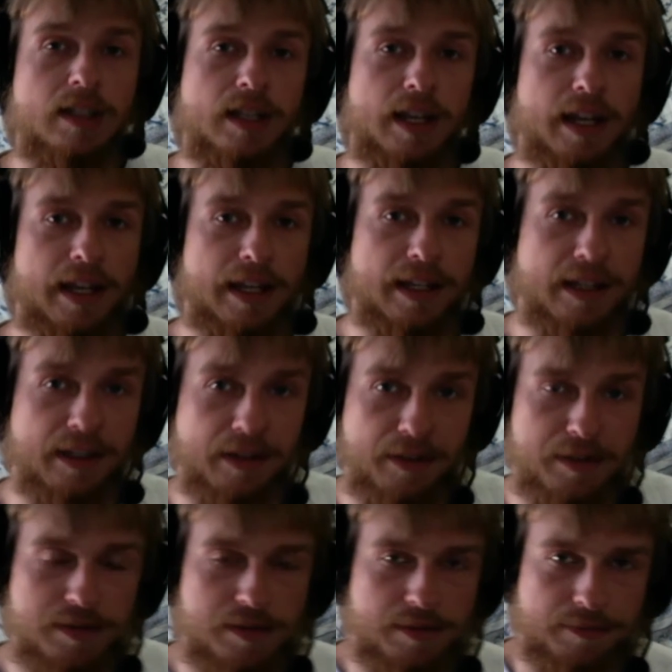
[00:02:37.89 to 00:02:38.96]

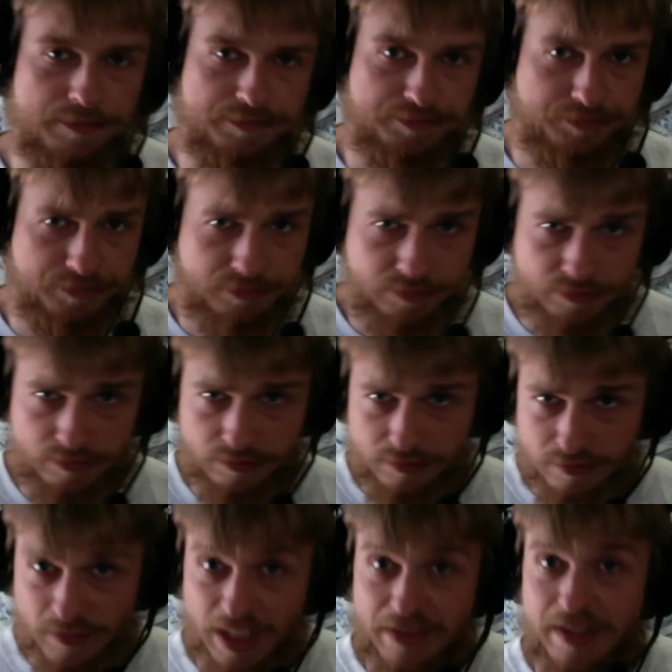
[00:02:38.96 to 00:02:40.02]
and
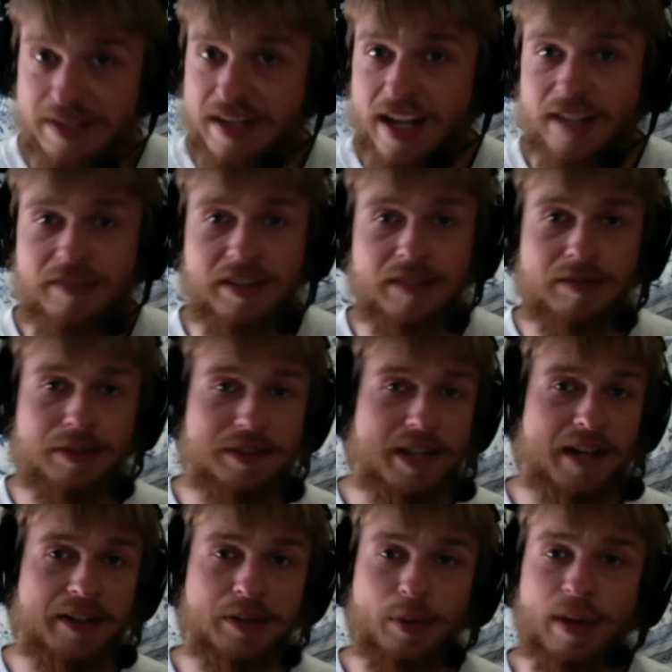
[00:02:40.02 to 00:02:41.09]
the side of evil
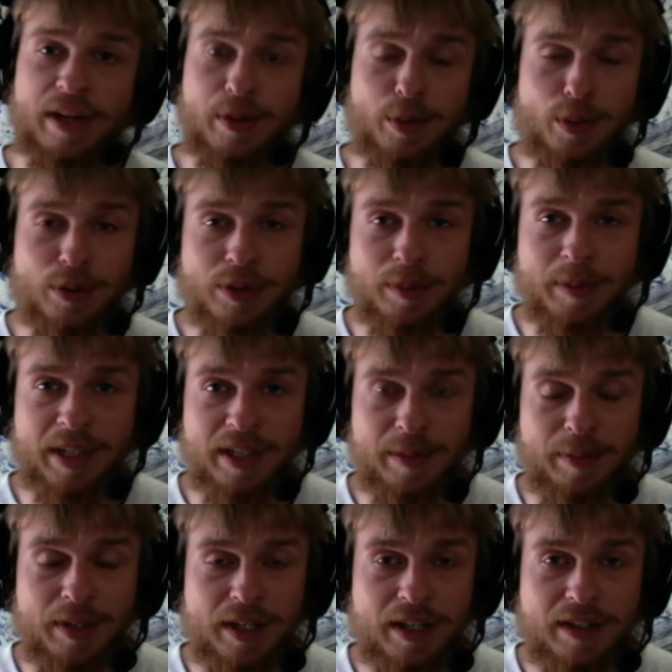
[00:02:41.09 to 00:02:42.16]
sounded way cooler to me,
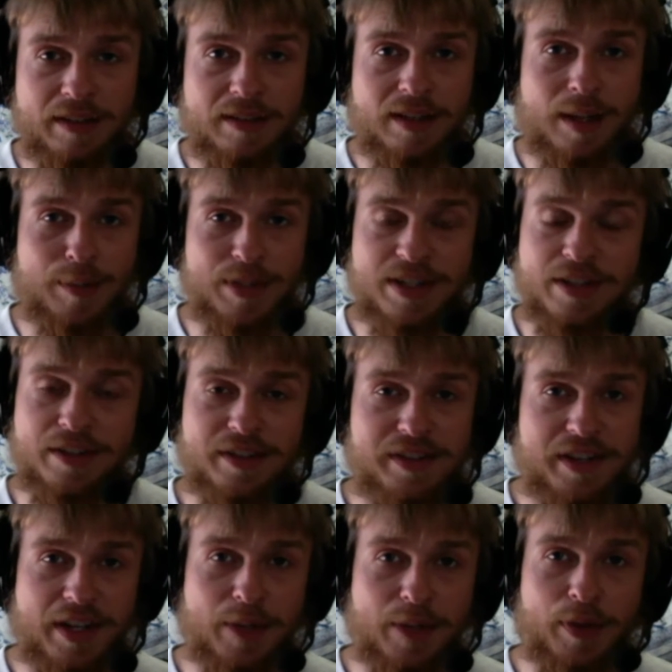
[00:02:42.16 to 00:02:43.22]
but I'm still
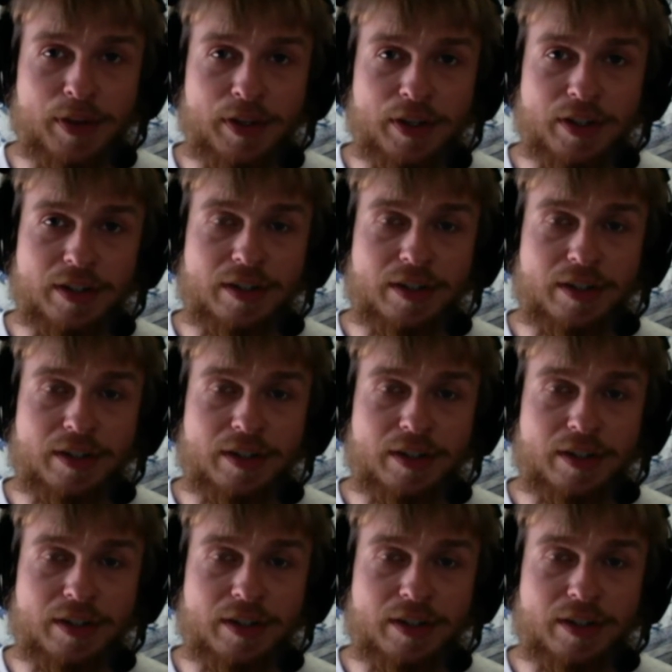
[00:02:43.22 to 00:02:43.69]
sticking with good.